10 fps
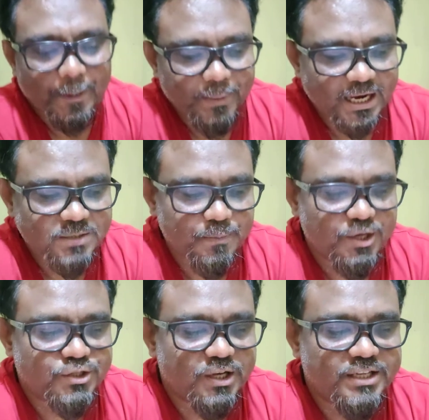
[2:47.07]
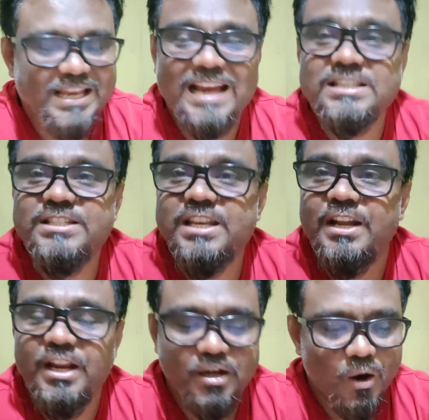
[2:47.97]
capital expenditure is
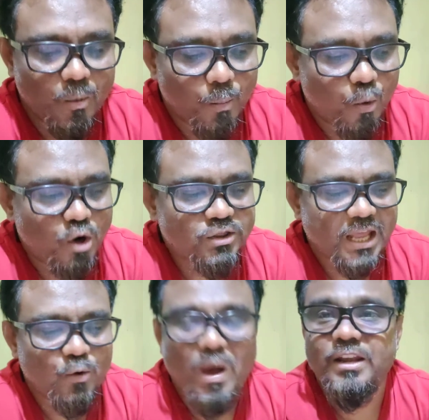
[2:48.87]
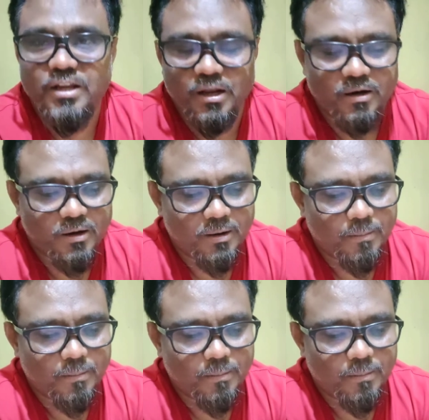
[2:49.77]
extended more than 1 year,